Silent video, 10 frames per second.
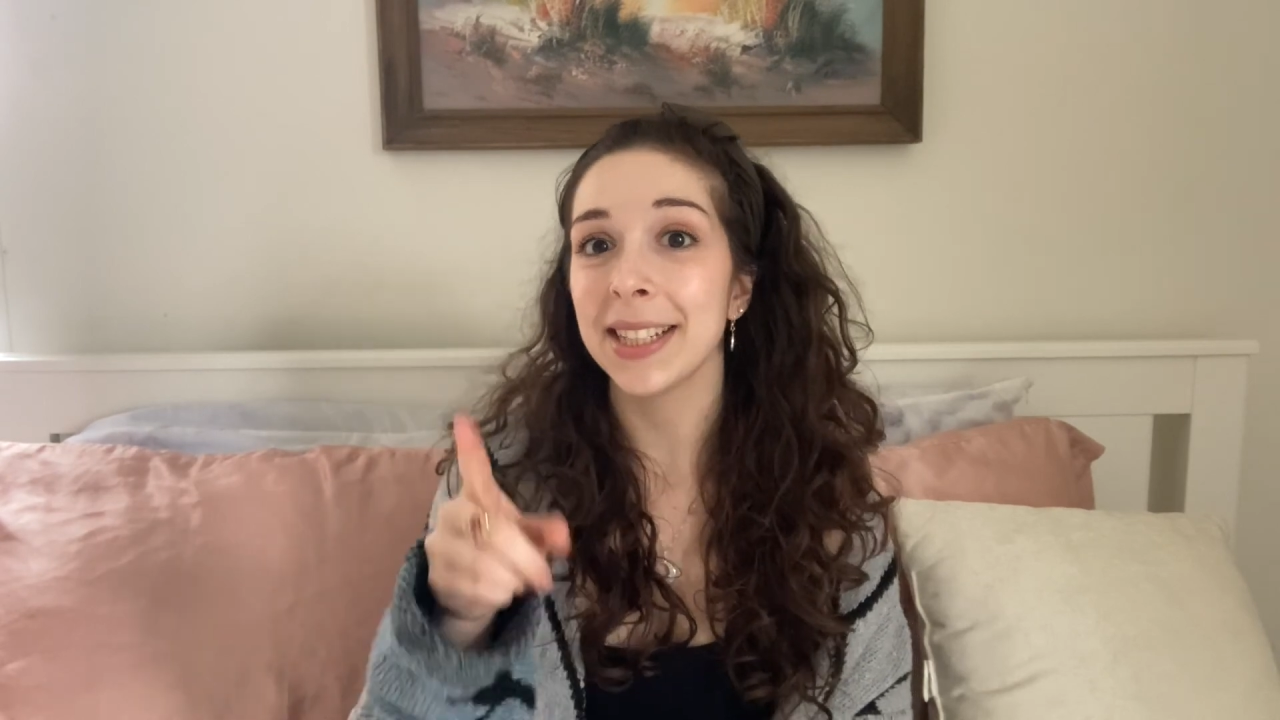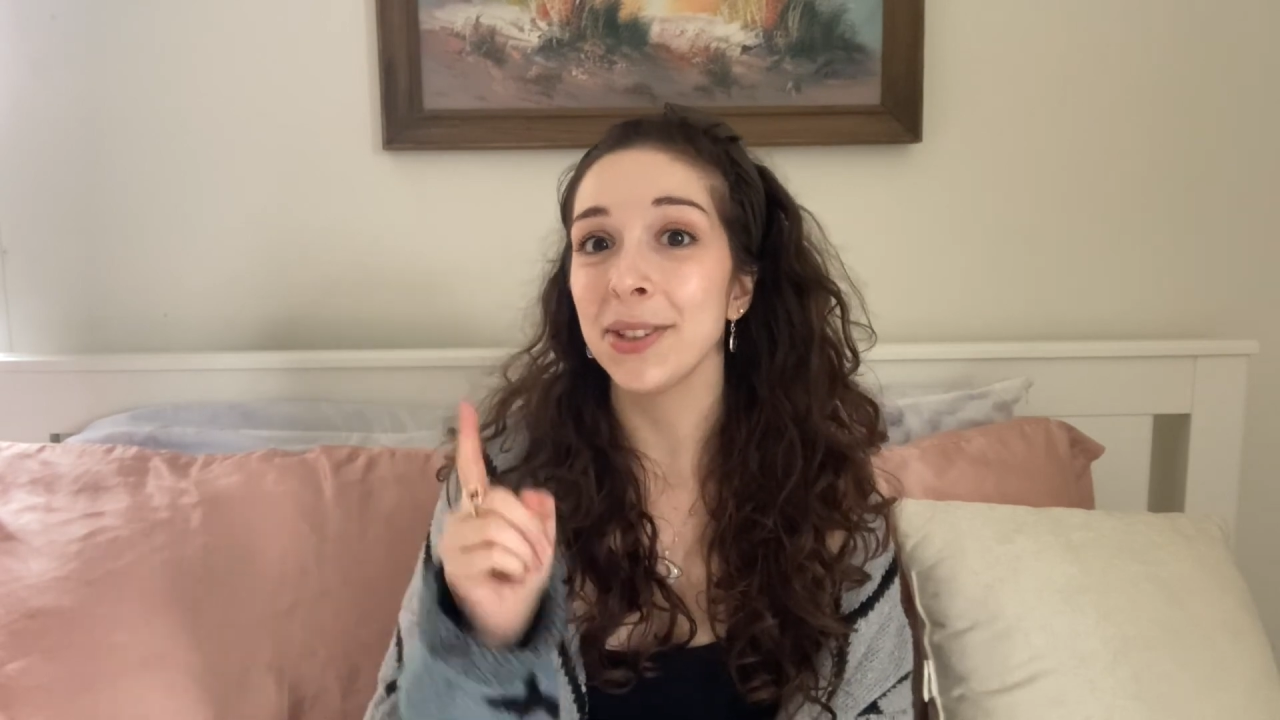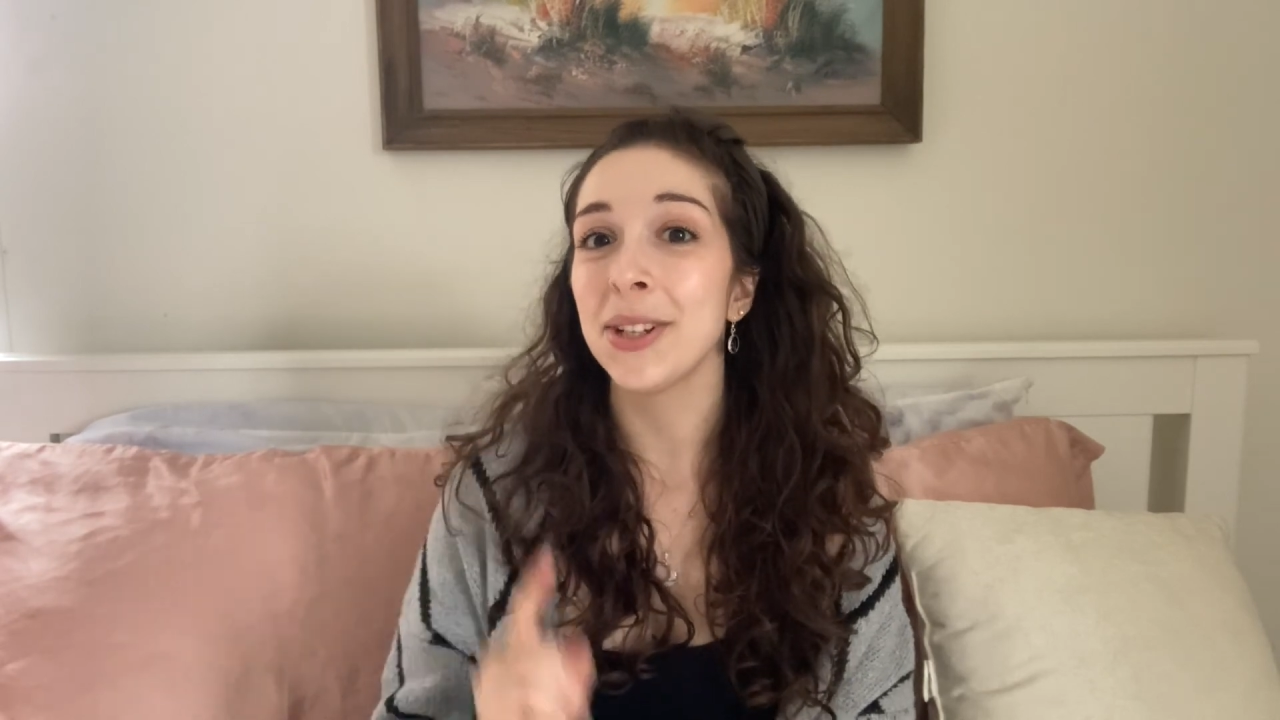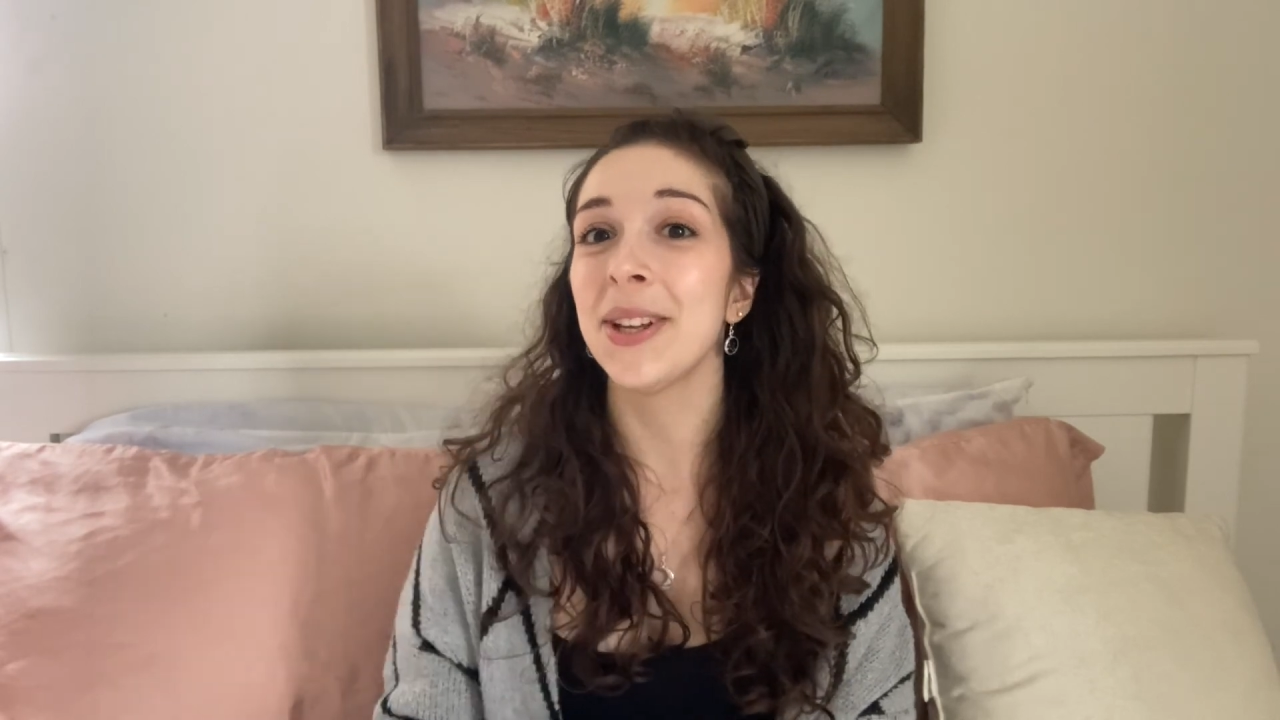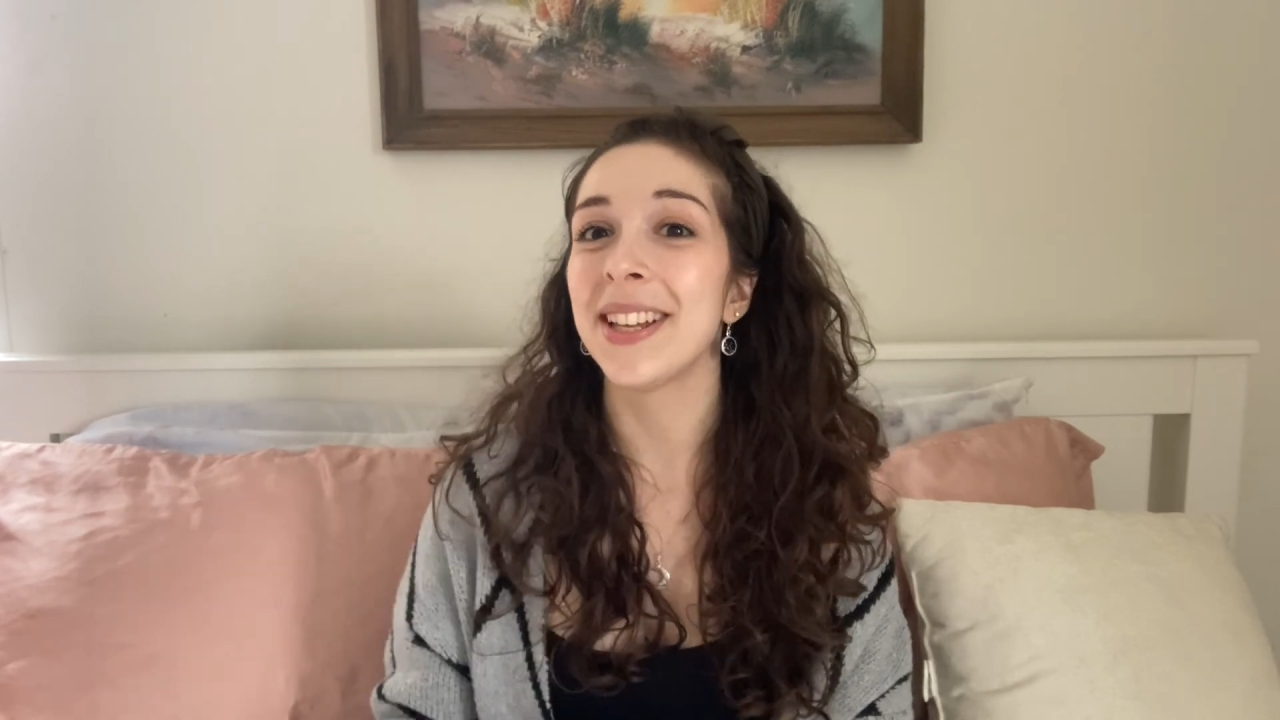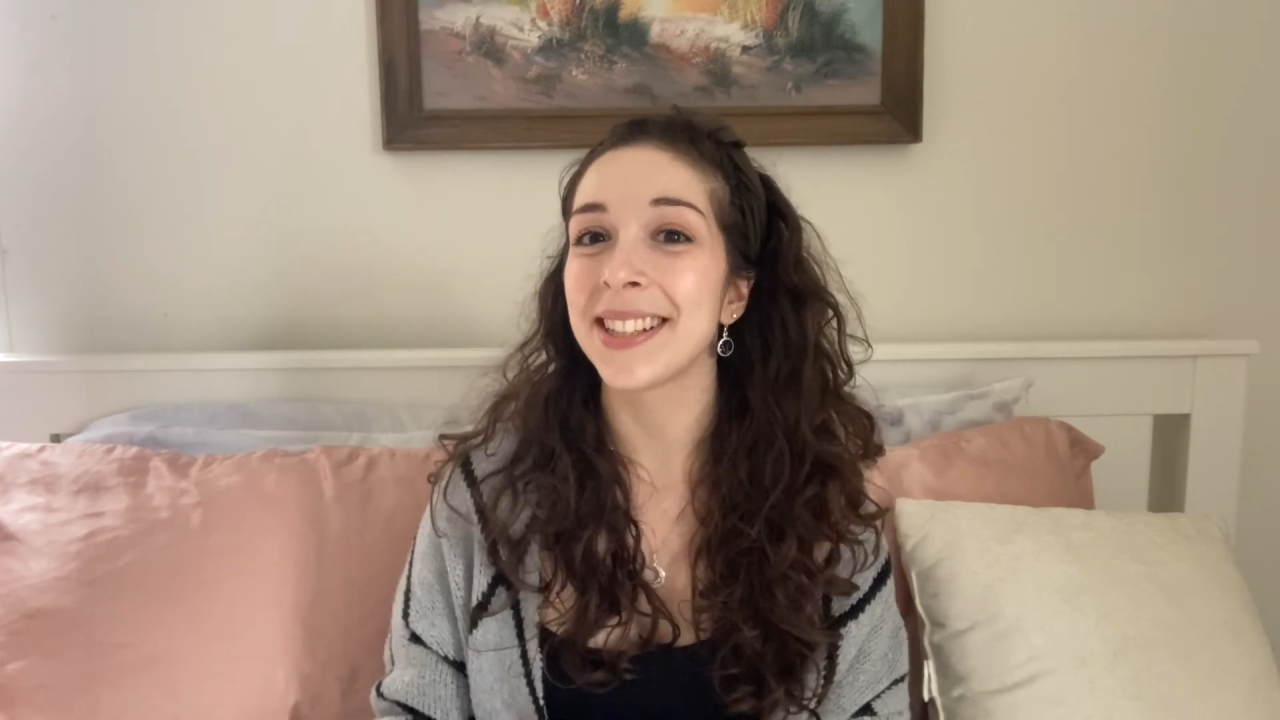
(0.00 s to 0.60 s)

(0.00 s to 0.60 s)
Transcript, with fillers: do this